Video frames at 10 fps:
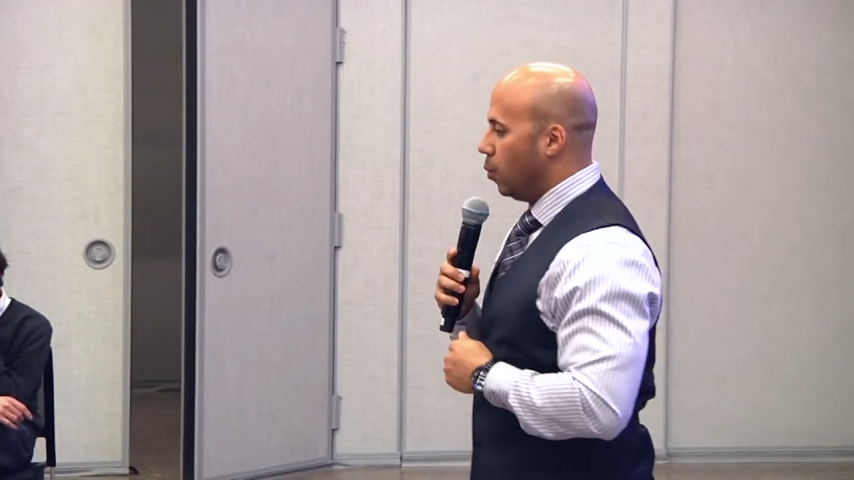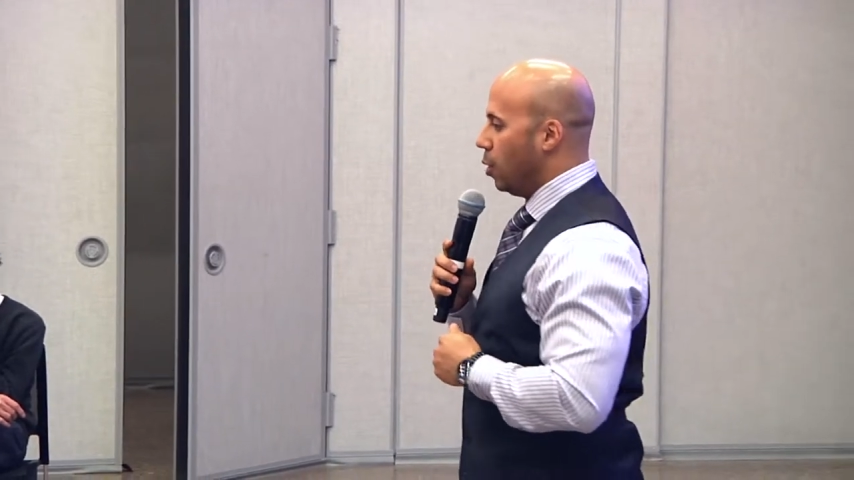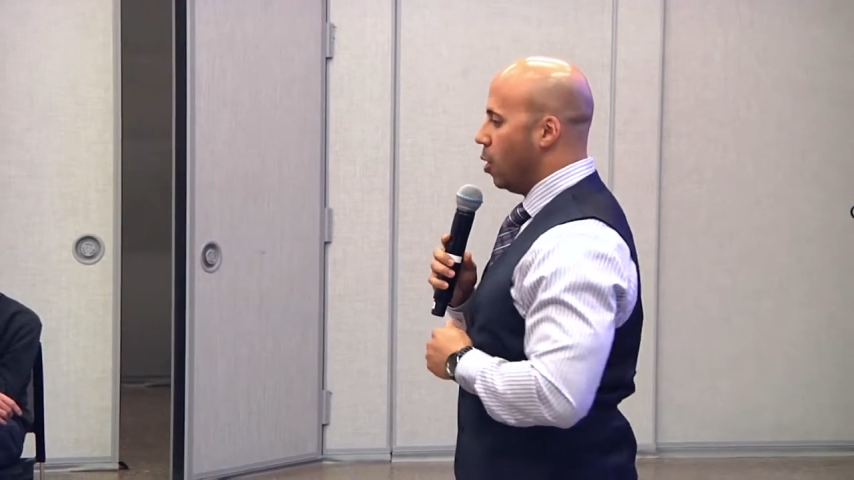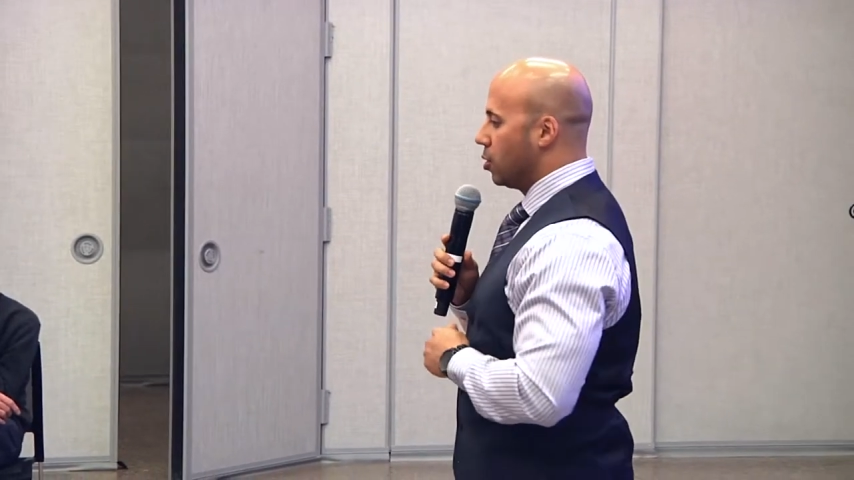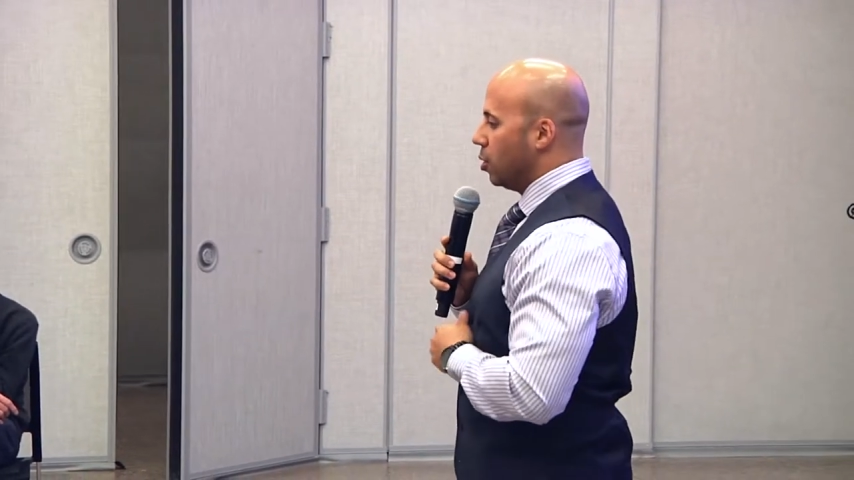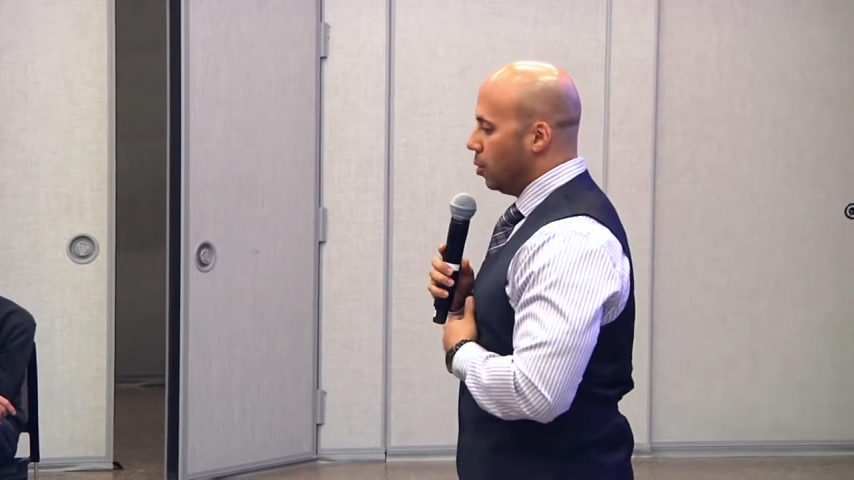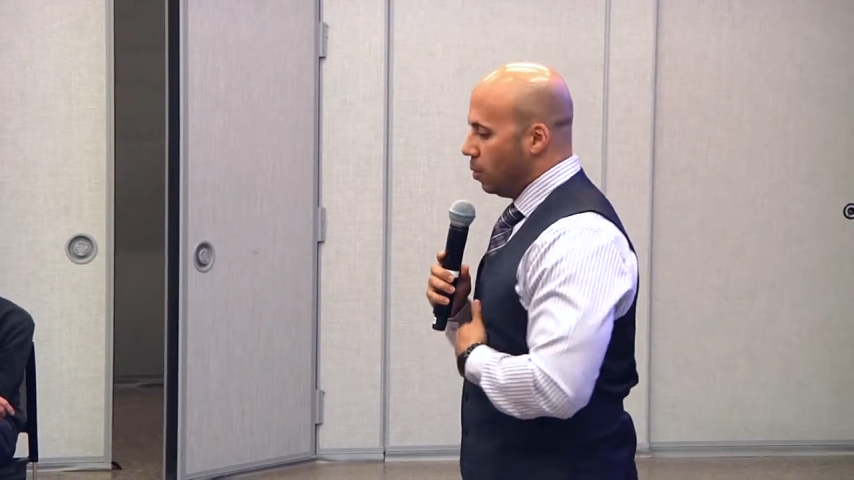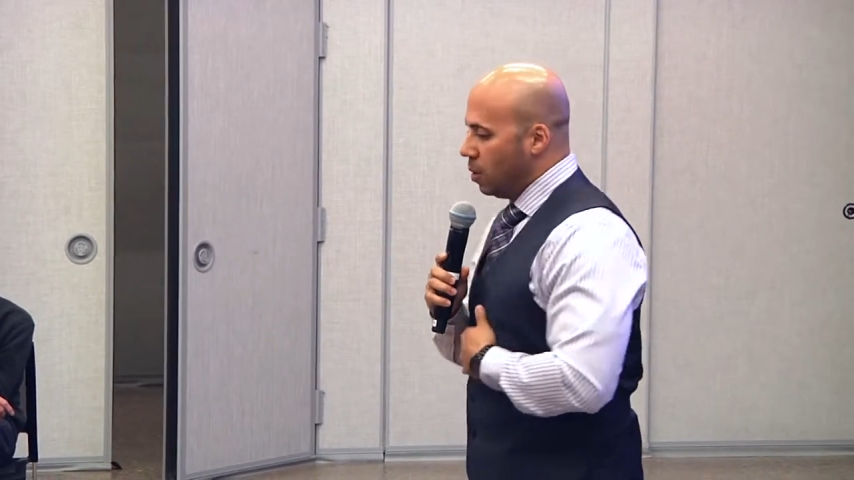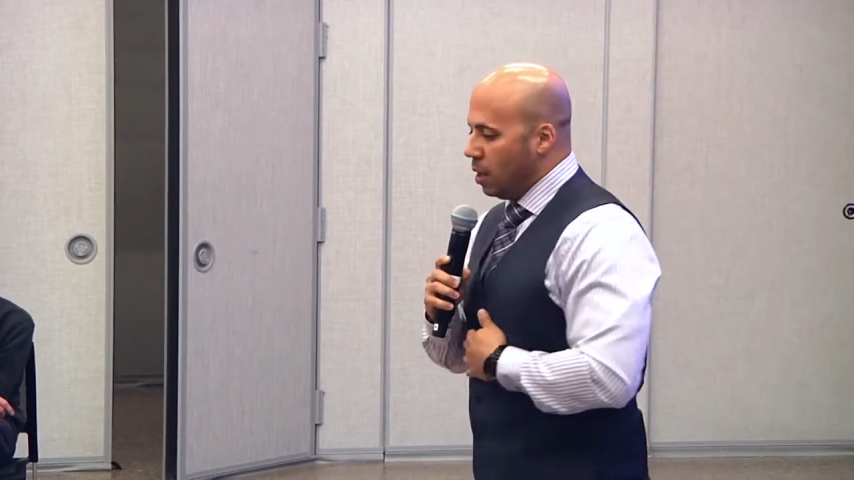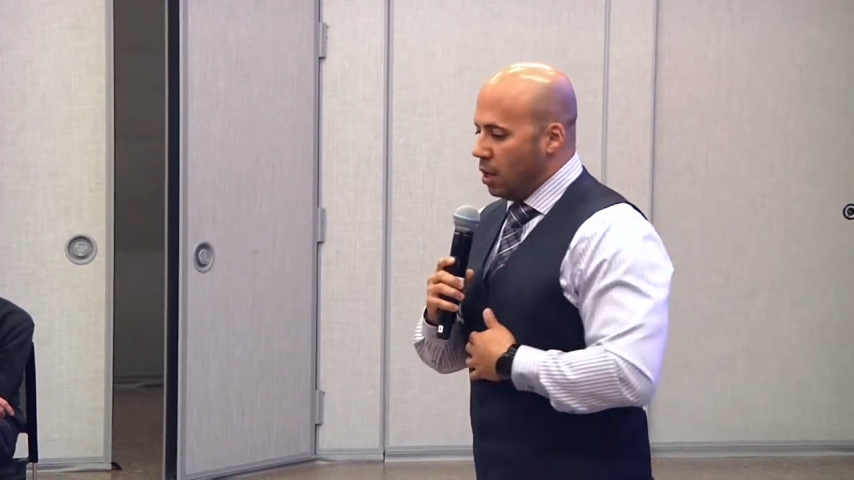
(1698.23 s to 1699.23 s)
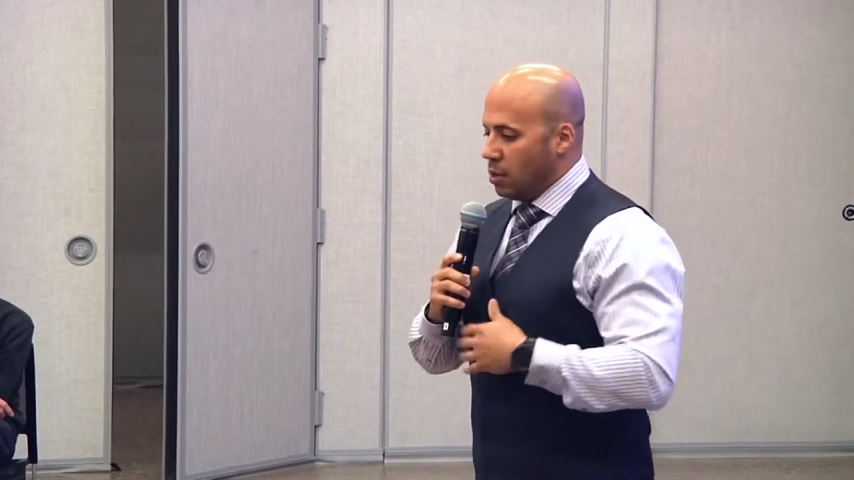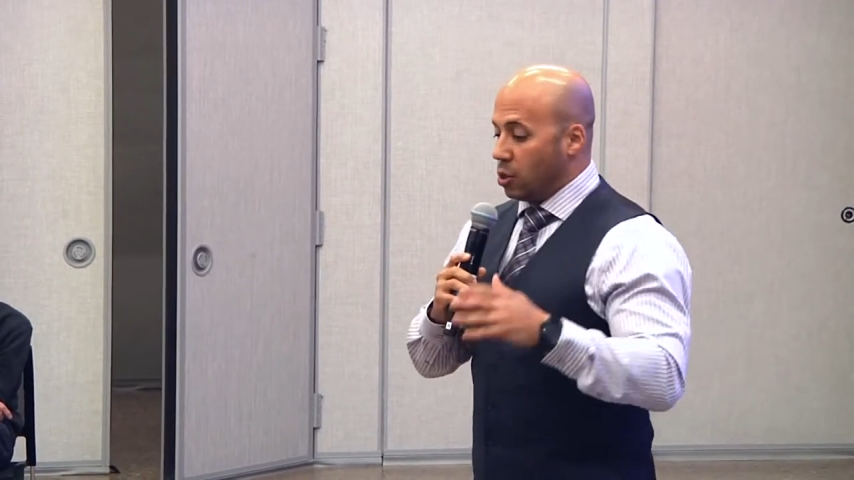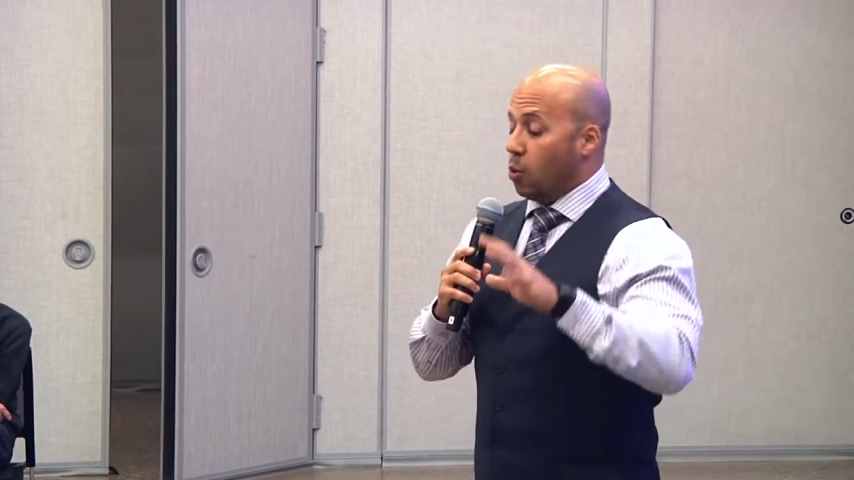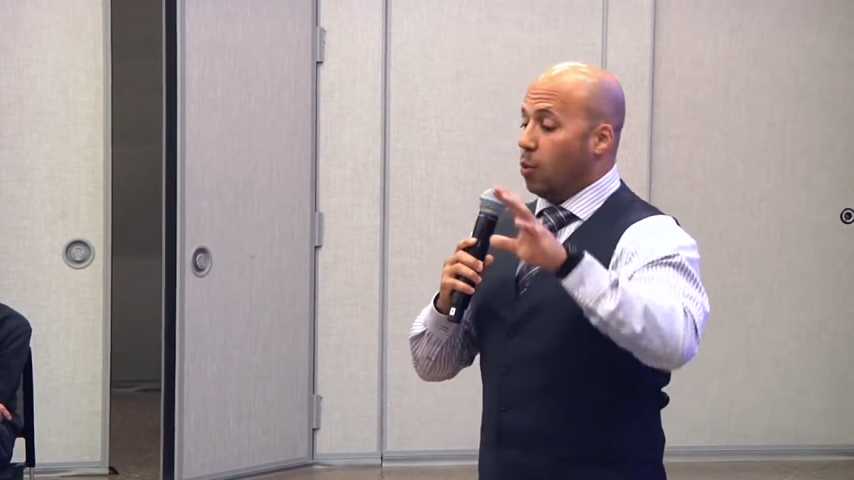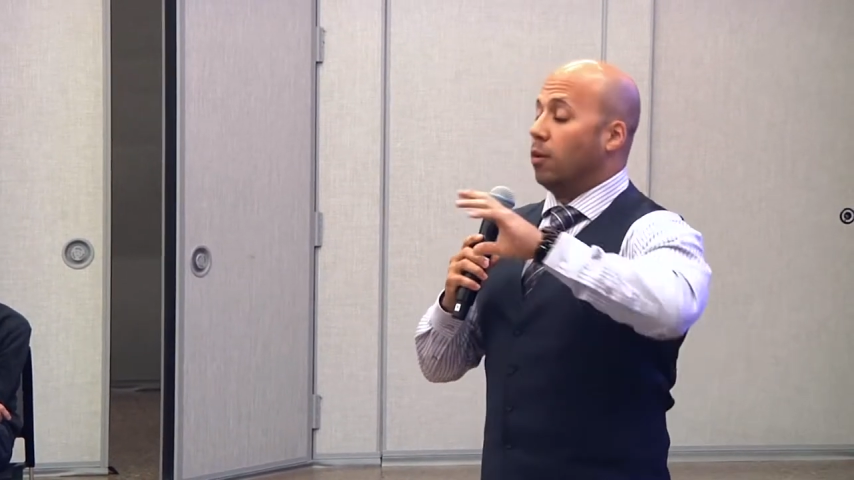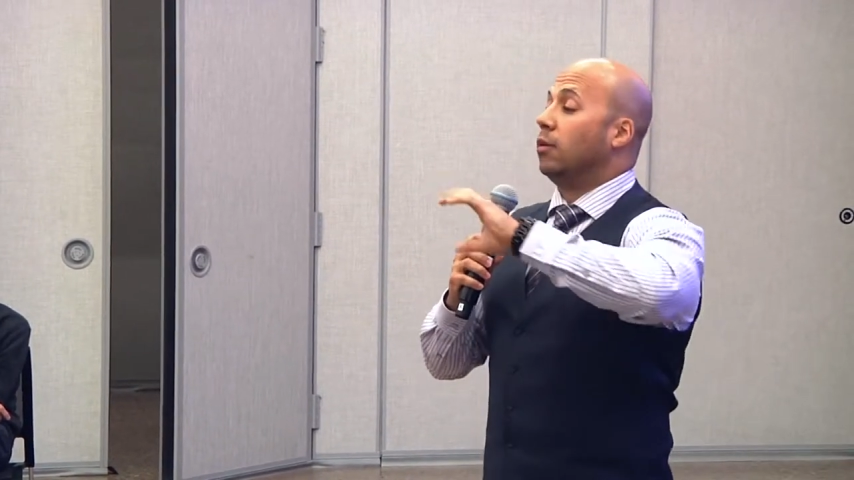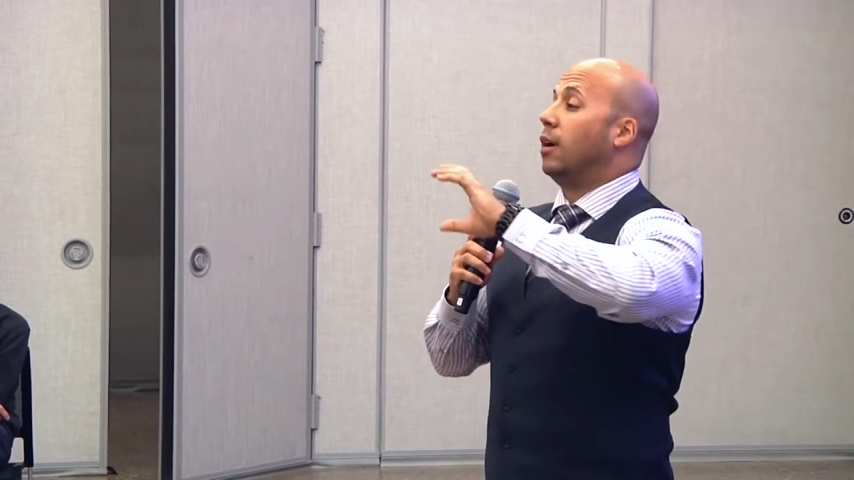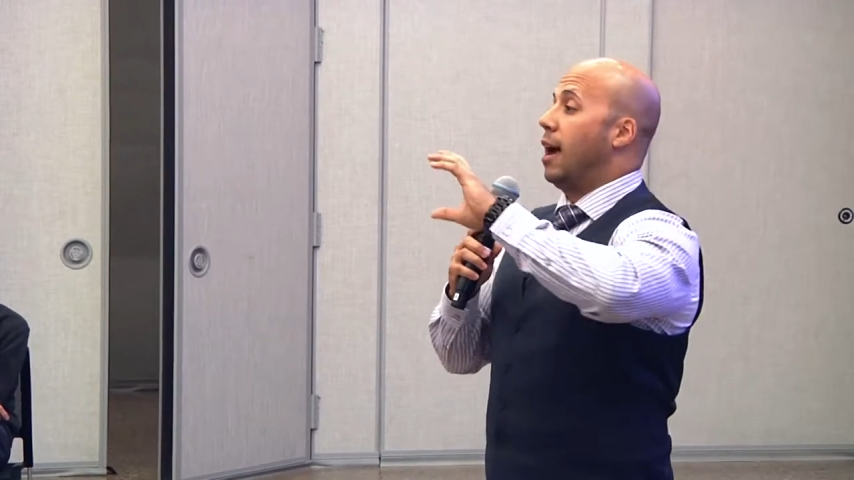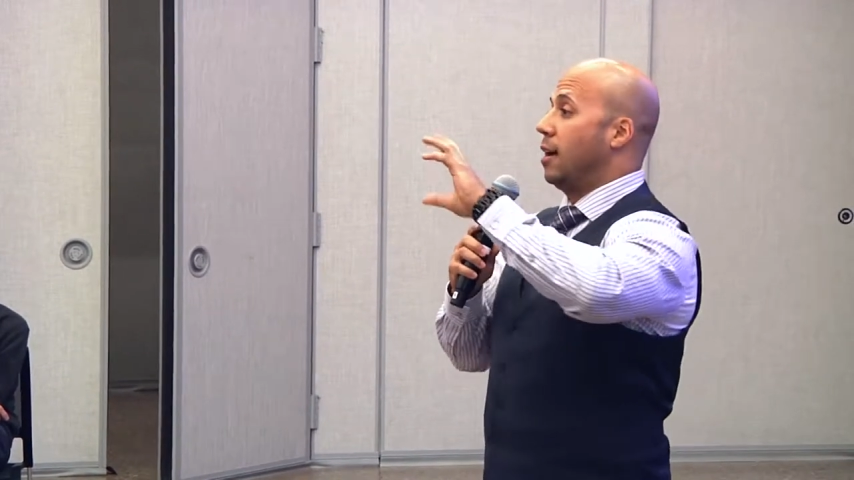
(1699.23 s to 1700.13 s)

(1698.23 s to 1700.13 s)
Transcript: we also so